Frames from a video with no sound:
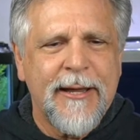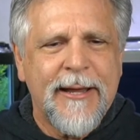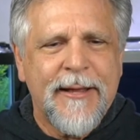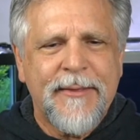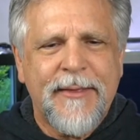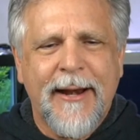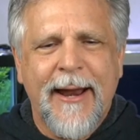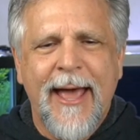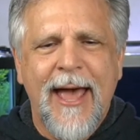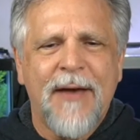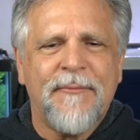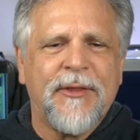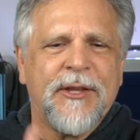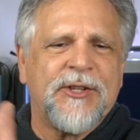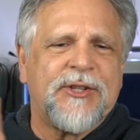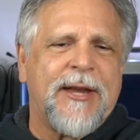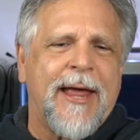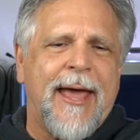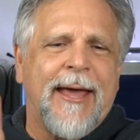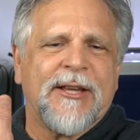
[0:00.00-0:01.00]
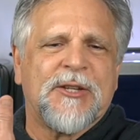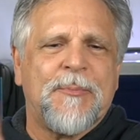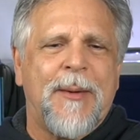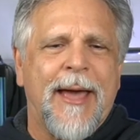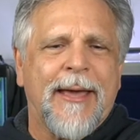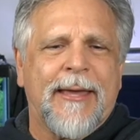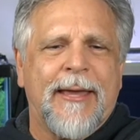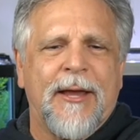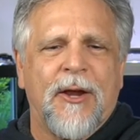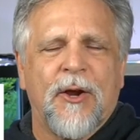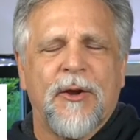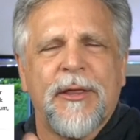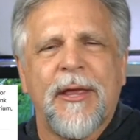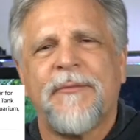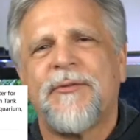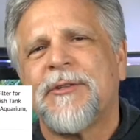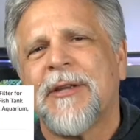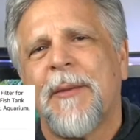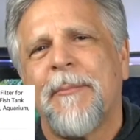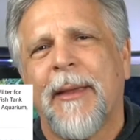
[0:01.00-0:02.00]
that I have these tanks back here,
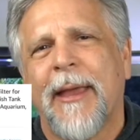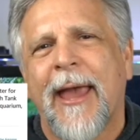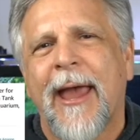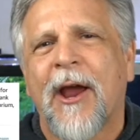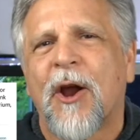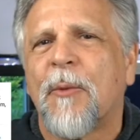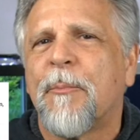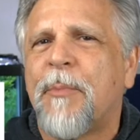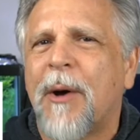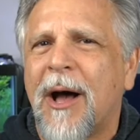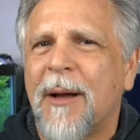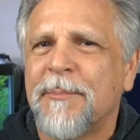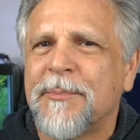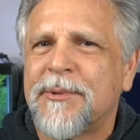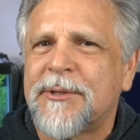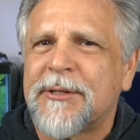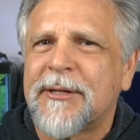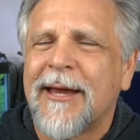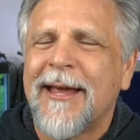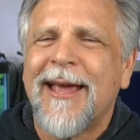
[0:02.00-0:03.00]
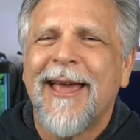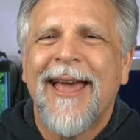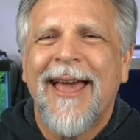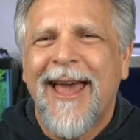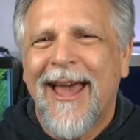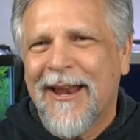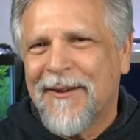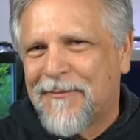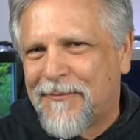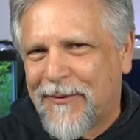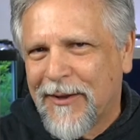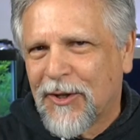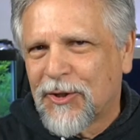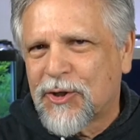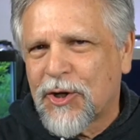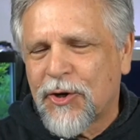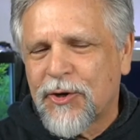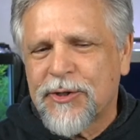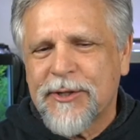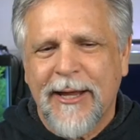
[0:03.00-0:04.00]
they've sent me air pumps and
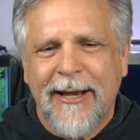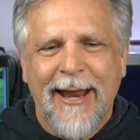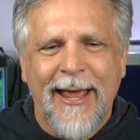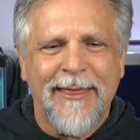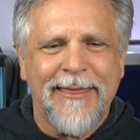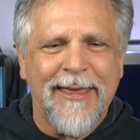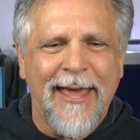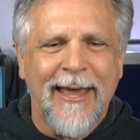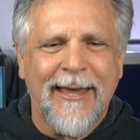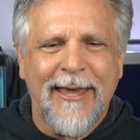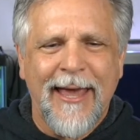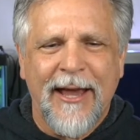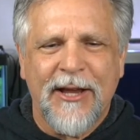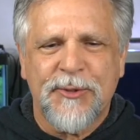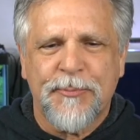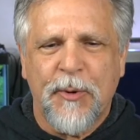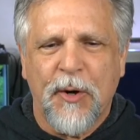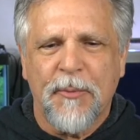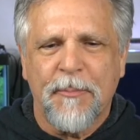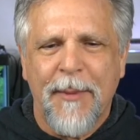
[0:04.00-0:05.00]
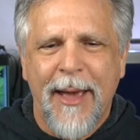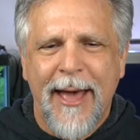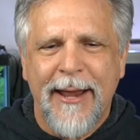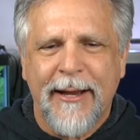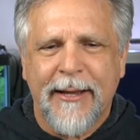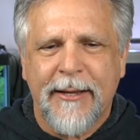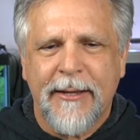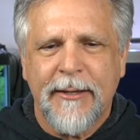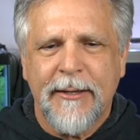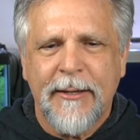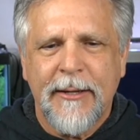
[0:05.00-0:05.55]
filters, and I thank Expertmatic